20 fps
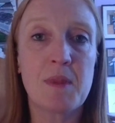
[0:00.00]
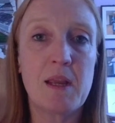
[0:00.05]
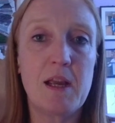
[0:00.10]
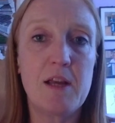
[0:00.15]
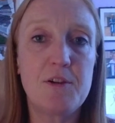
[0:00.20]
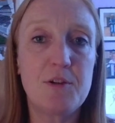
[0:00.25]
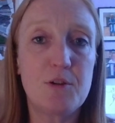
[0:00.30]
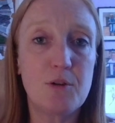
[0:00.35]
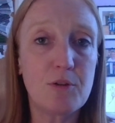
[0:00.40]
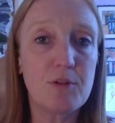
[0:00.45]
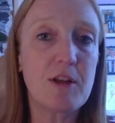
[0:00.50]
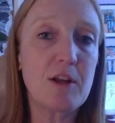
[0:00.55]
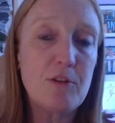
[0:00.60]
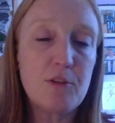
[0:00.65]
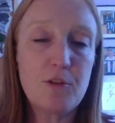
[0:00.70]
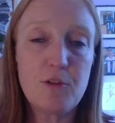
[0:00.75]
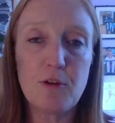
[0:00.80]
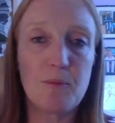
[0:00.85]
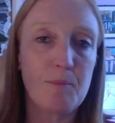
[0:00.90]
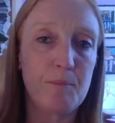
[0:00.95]
it does get
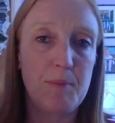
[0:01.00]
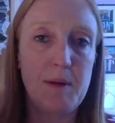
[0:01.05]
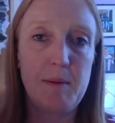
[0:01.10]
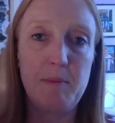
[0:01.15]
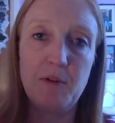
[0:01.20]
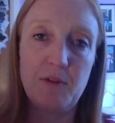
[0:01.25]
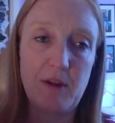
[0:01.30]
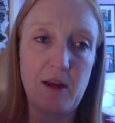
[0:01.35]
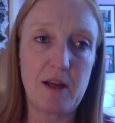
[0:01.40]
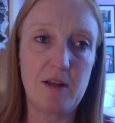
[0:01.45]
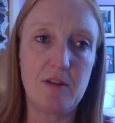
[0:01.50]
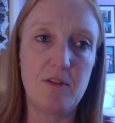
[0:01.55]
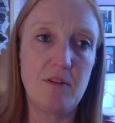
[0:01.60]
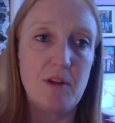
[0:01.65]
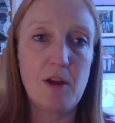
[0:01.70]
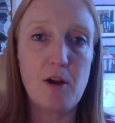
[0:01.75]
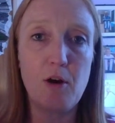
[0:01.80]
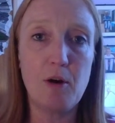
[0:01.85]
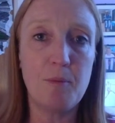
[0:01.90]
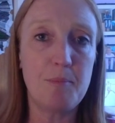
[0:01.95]
stuck in people's heads, and
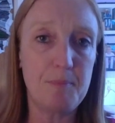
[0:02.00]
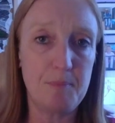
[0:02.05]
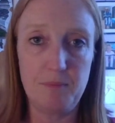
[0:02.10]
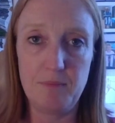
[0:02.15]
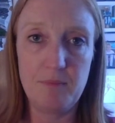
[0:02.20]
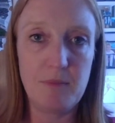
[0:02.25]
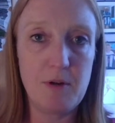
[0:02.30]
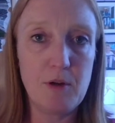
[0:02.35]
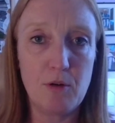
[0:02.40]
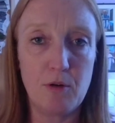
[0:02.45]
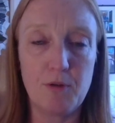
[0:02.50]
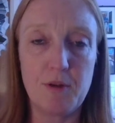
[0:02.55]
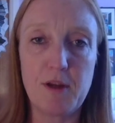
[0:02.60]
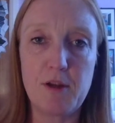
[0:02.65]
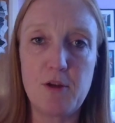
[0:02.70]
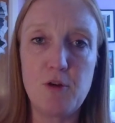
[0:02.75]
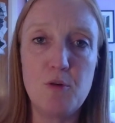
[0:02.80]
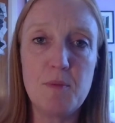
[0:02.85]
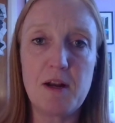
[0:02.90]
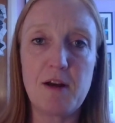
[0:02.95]
they are, they're
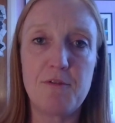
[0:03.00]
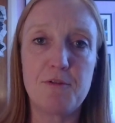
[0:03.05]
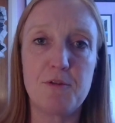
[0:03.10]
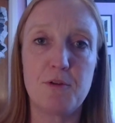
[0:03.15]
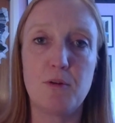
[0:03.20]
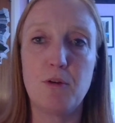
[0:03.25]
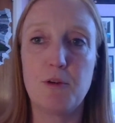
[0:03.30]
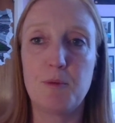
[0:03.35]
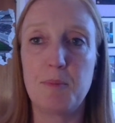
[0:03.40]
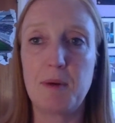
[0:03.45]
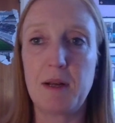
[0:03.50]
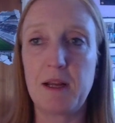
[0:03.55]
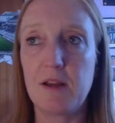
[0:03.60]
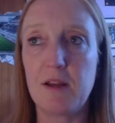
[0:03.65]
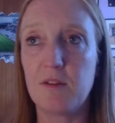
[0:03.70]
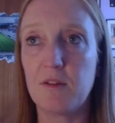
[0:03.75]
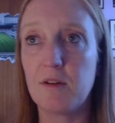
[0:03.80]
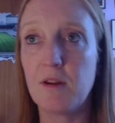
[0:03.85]
human after all, the players.